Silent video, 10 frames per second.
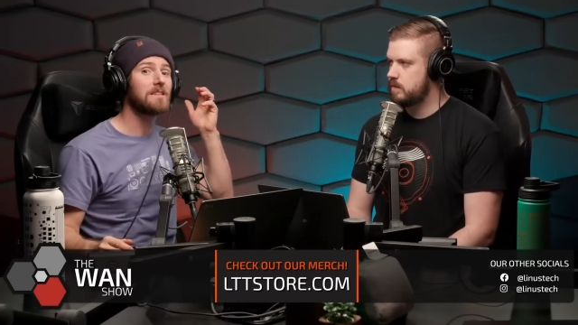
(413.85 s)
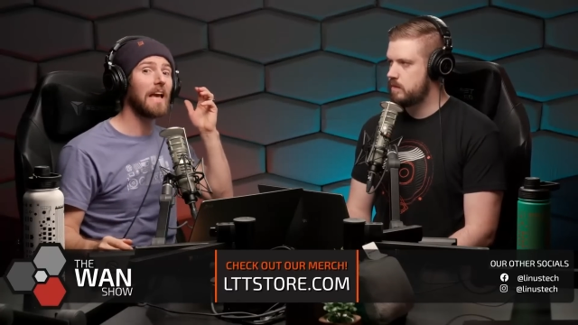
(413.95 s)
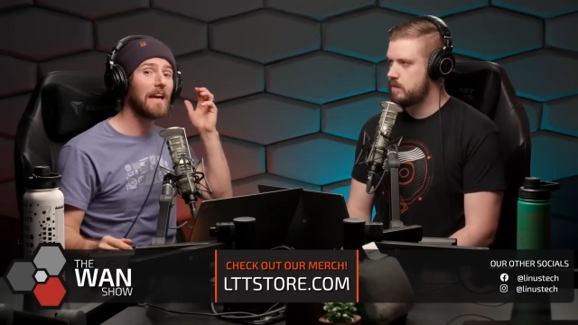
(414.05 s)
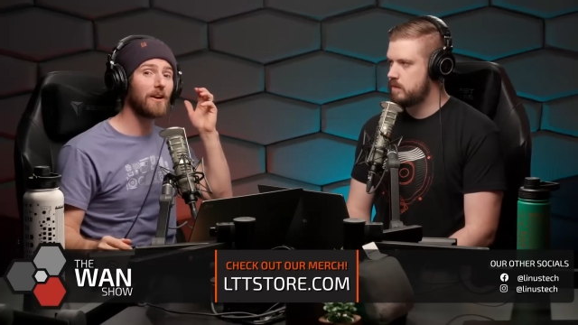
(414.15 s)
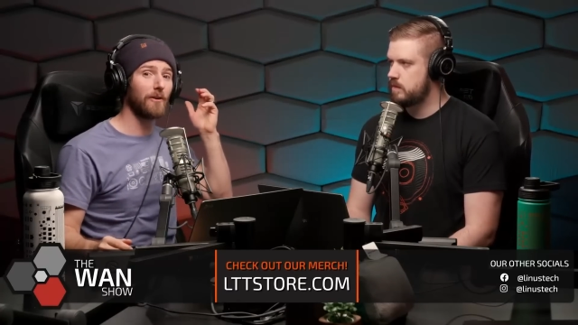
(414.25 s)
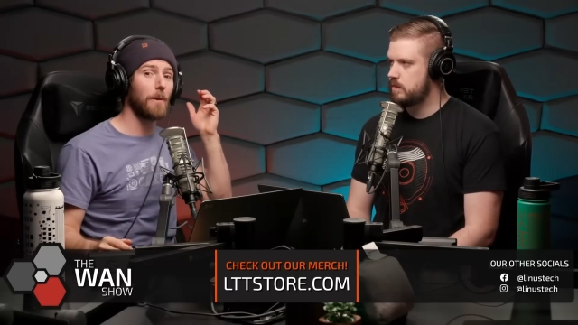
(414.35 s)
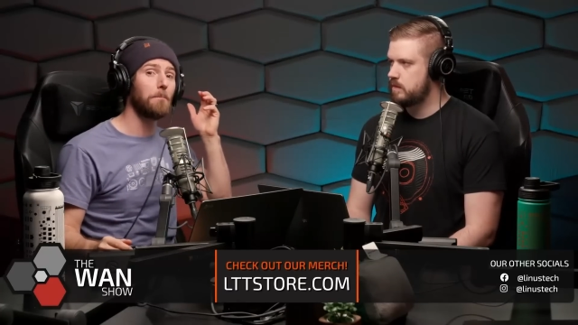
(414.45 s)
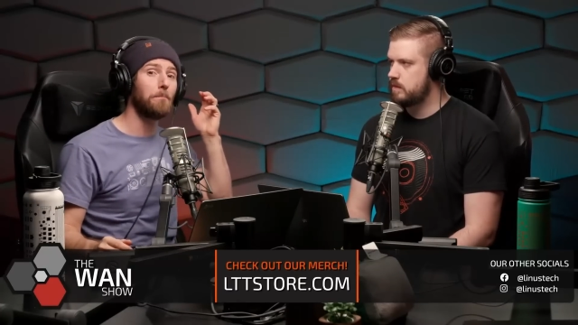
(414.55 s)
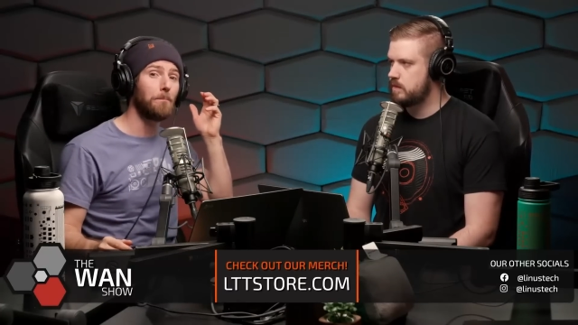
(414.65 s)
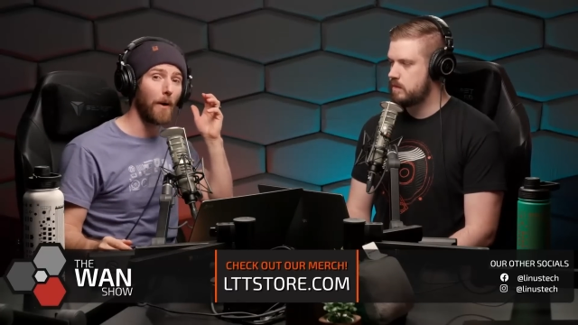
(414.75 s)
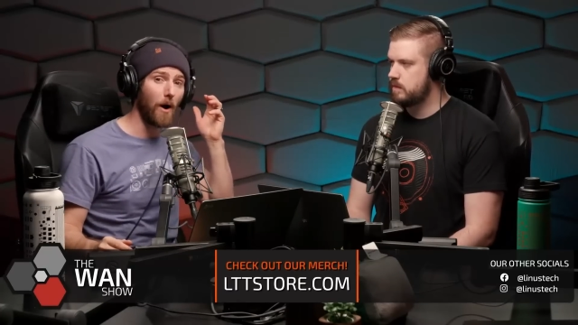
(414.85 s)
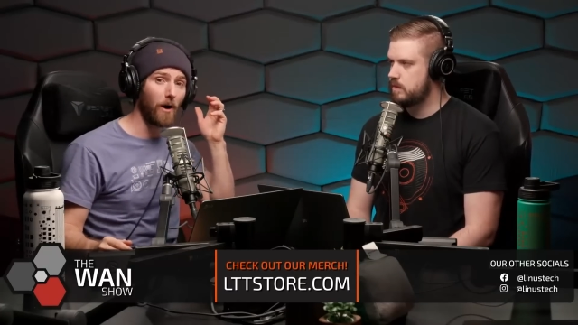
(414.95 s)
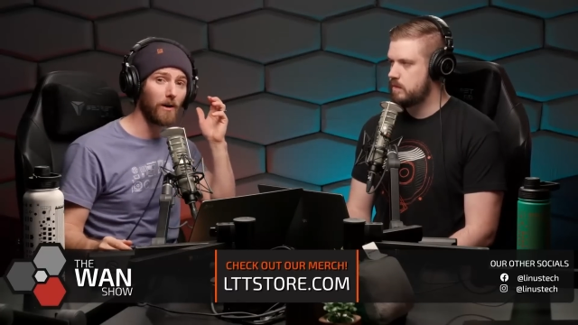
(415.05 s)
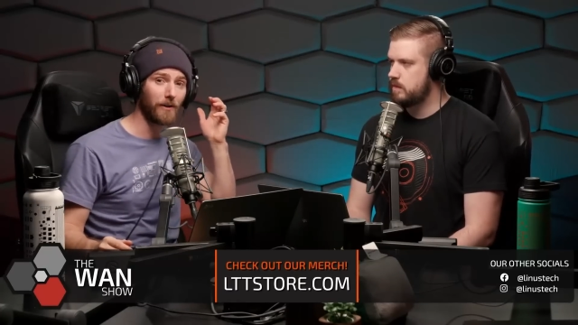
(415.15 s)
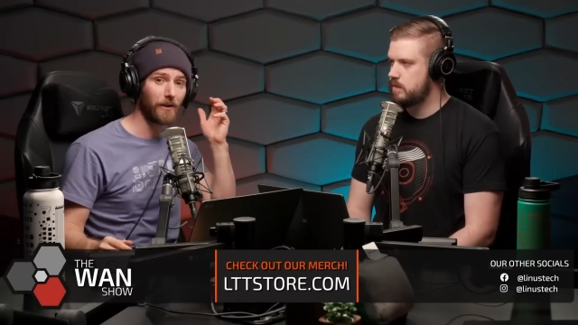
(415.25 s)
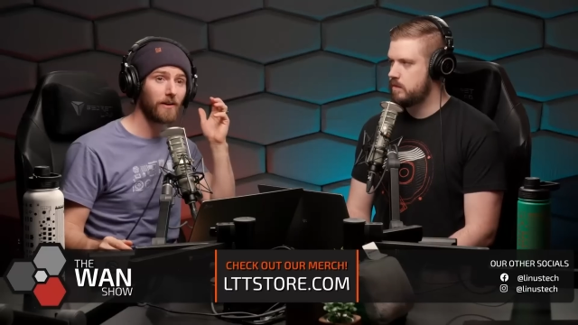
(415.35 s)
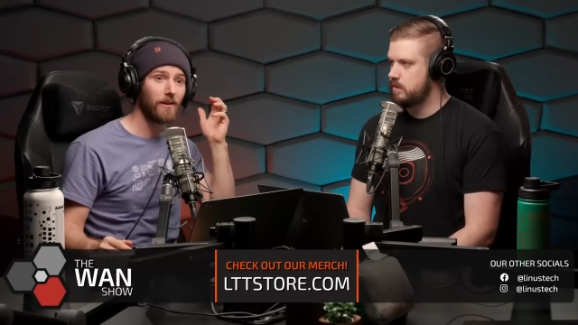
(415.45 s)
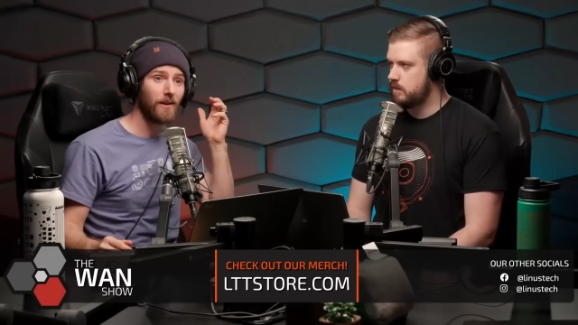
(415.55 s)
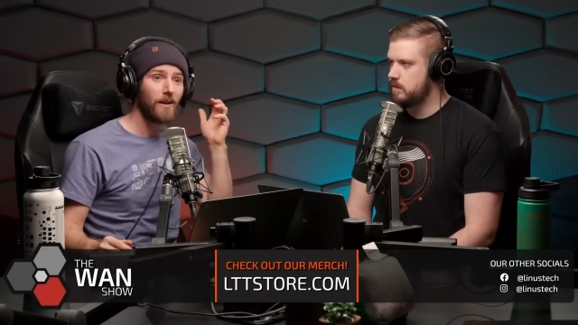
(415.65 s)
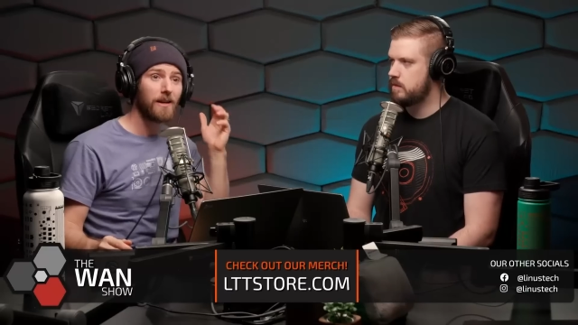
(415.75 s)
Speaker 1: they are a baller
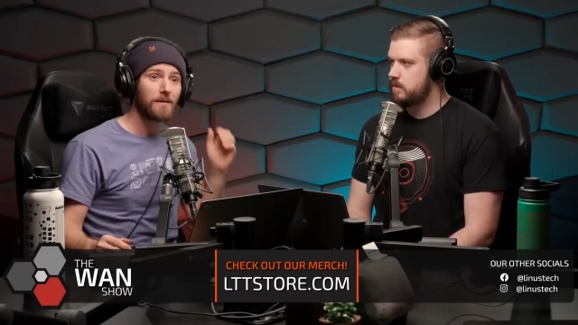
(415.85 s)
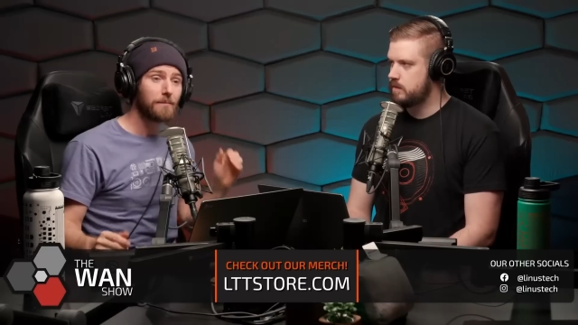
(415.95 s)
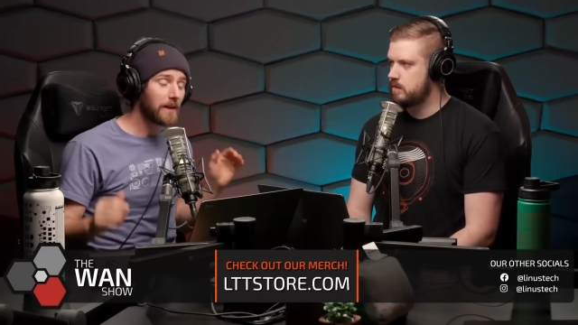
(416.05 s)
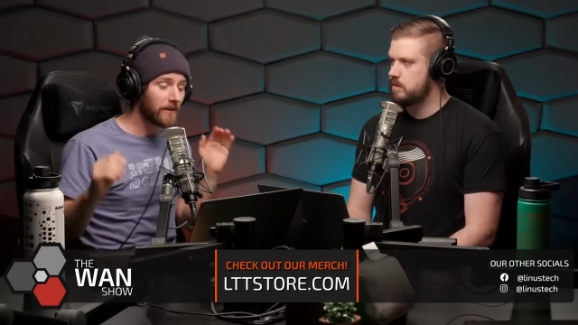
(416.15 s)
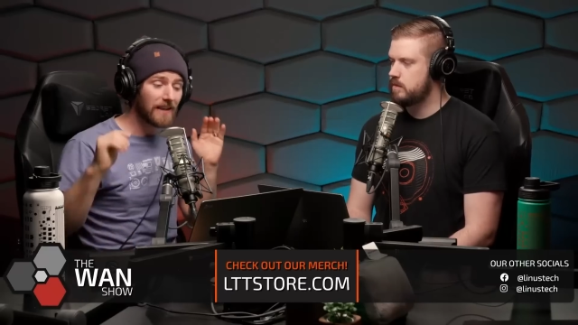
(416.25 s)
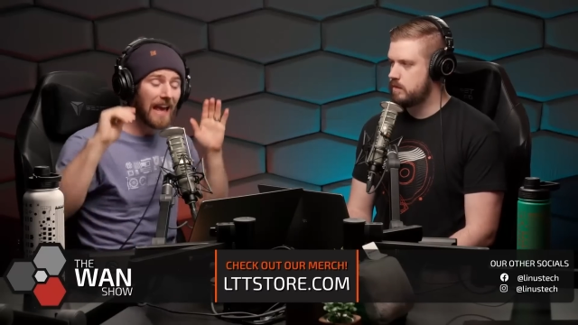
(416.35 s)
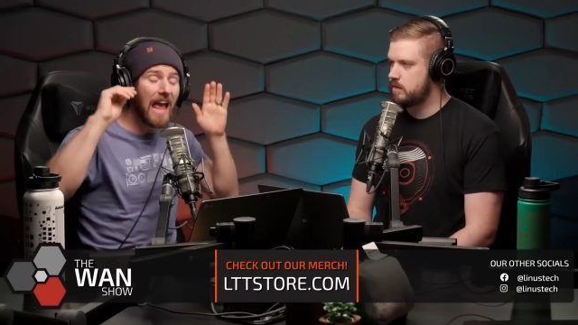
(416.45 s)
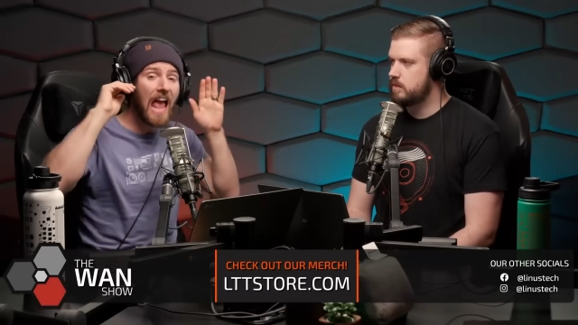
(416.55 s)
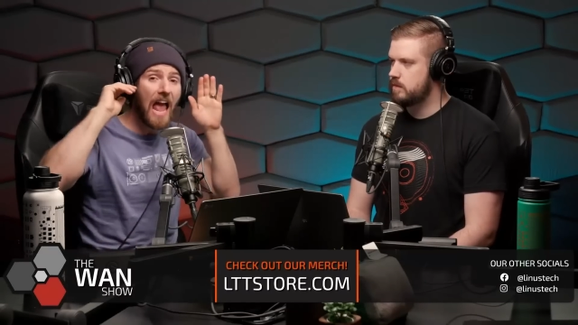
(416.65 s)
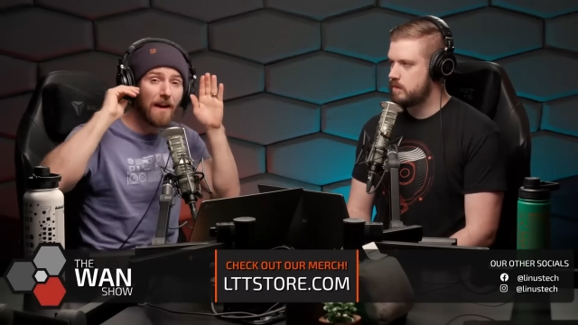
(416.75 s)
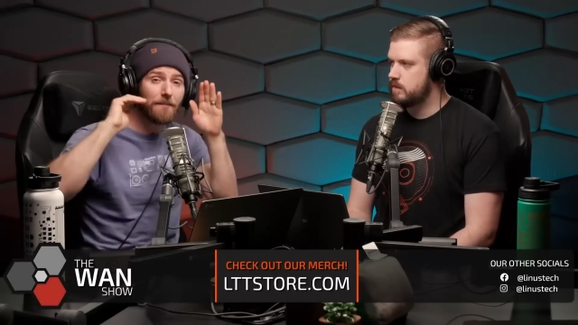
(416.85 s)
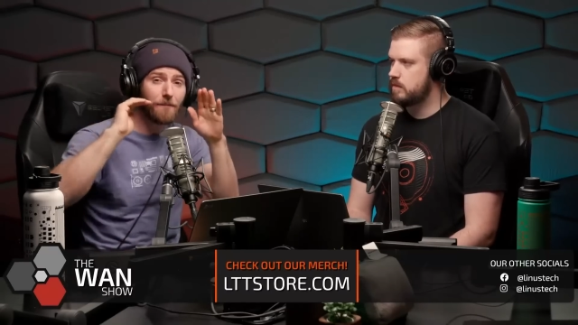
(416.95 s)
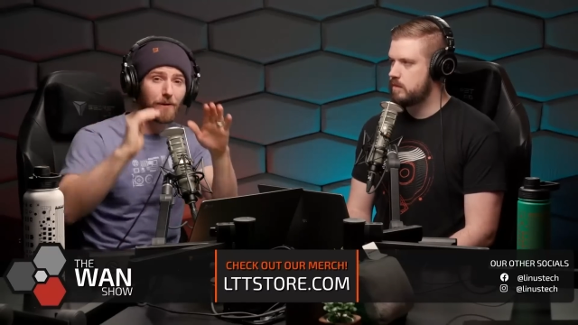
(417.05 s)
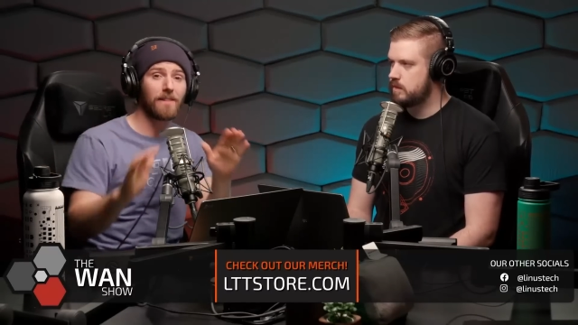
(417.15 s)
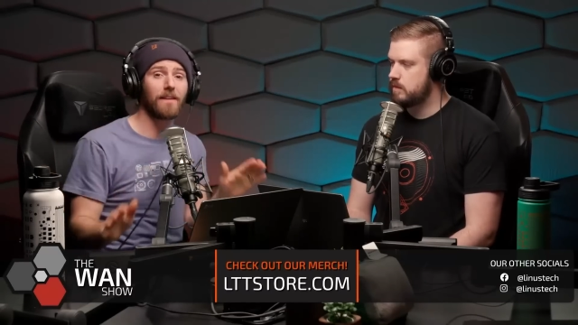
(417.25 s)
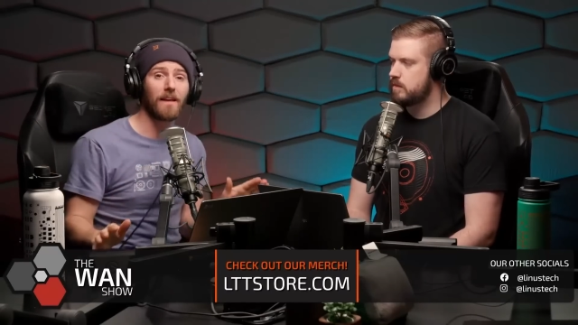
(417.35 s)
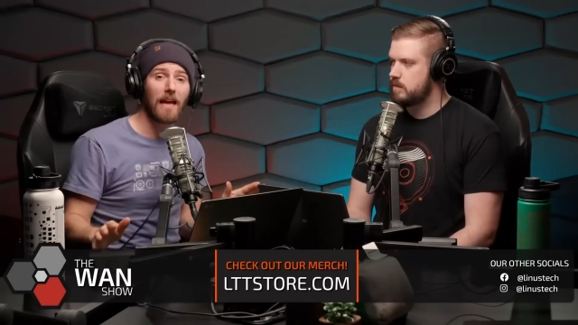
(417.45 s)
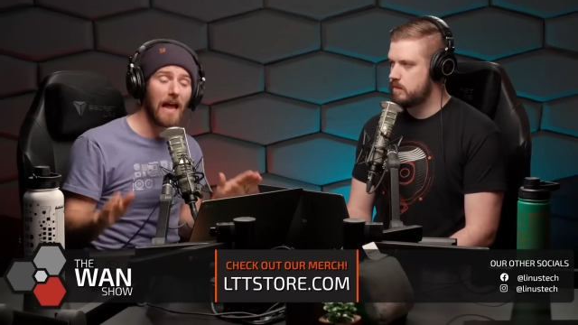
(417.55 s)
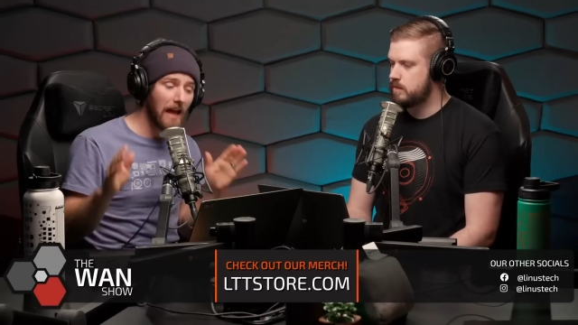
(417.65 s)
because everything,